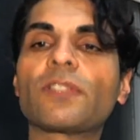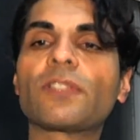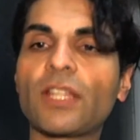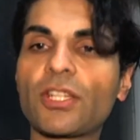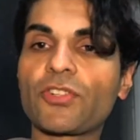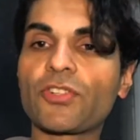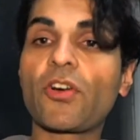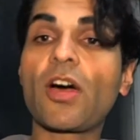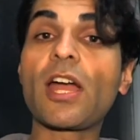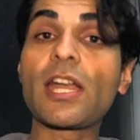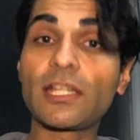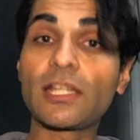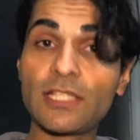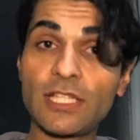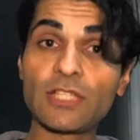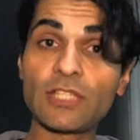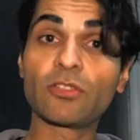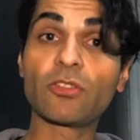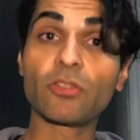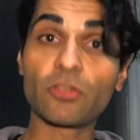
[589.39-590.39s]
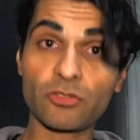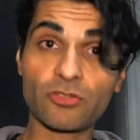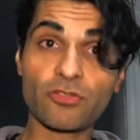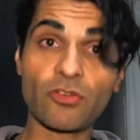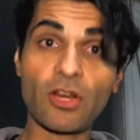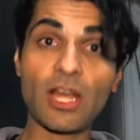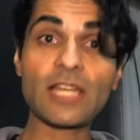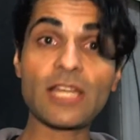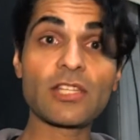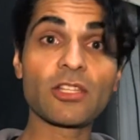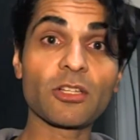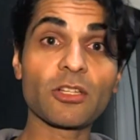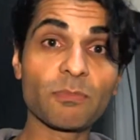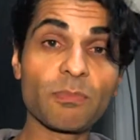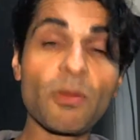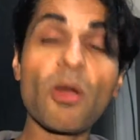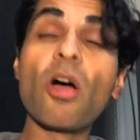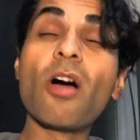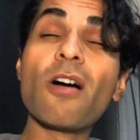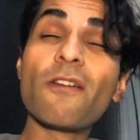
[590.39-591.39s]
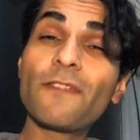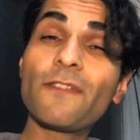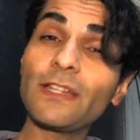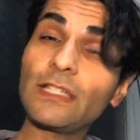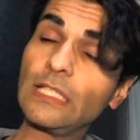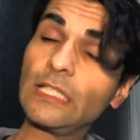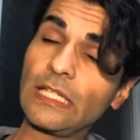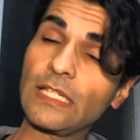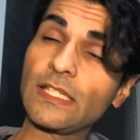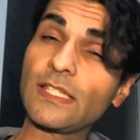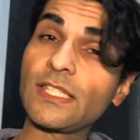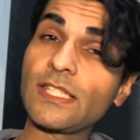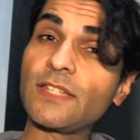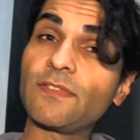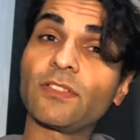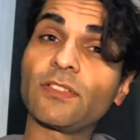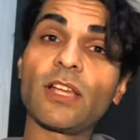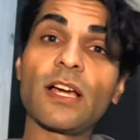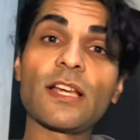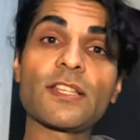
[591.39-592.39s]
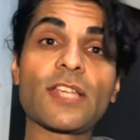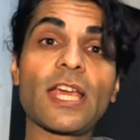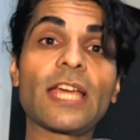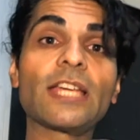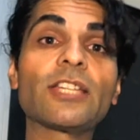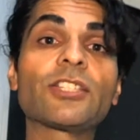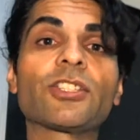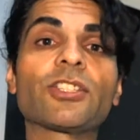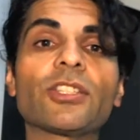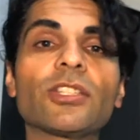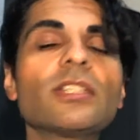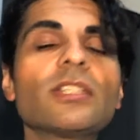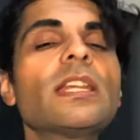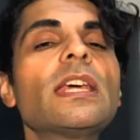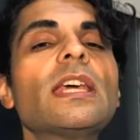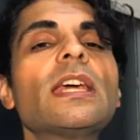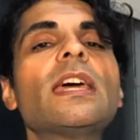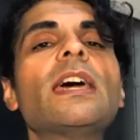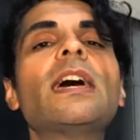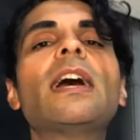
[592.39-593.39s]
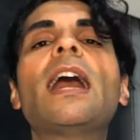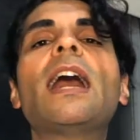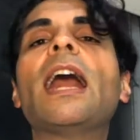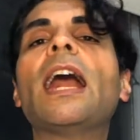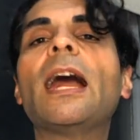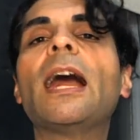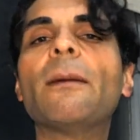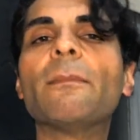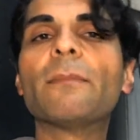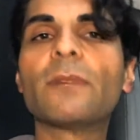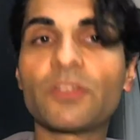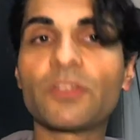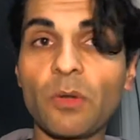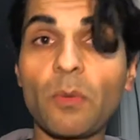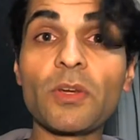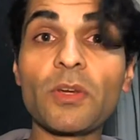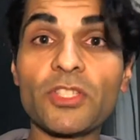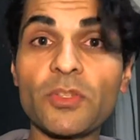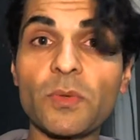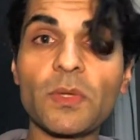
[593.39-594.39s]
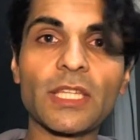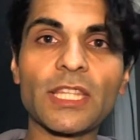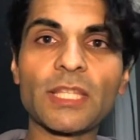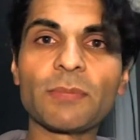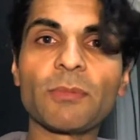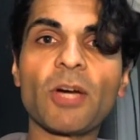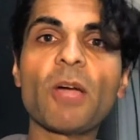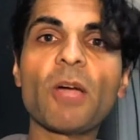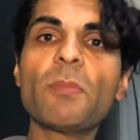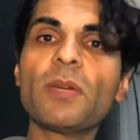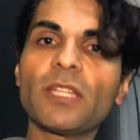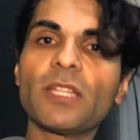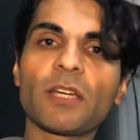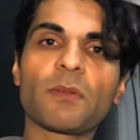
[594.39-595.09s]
and like trying to look perfect in civilization, is what we're doing at the moment.